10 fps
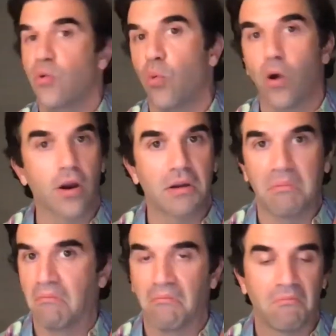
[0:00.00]
work
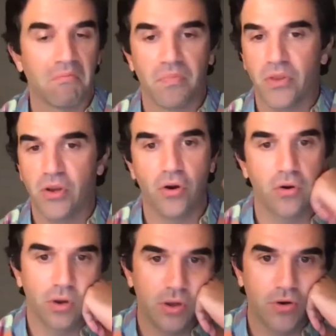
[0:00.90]

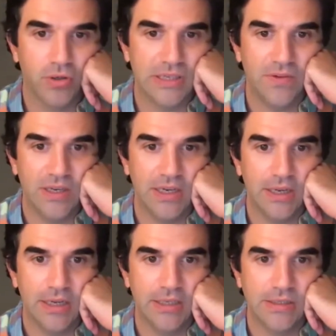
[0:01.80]
your your cv
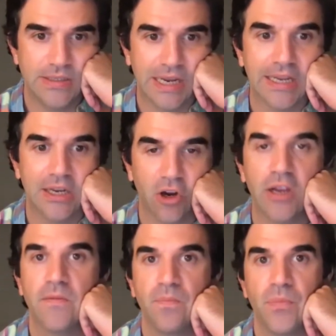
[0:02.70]
is secondary
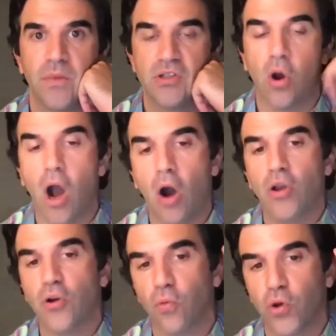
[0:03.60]
so all
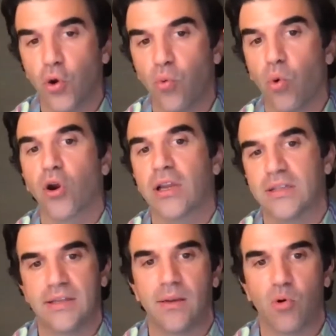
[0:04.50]
your your work is
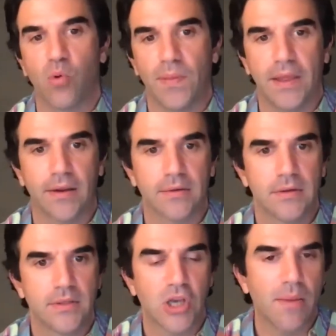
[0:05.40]
the number one thing
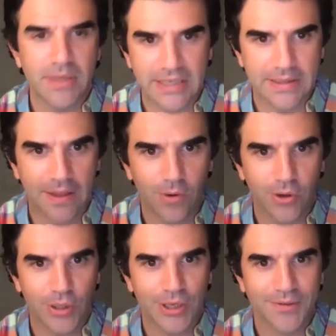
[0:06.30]
sorry i meant to get that one
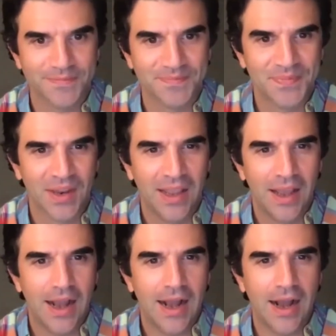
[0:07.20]
earlier
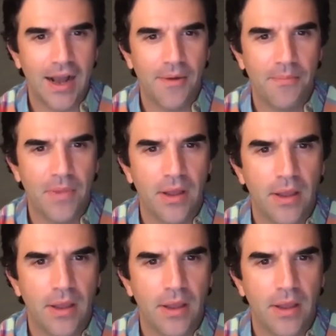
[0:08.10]
um,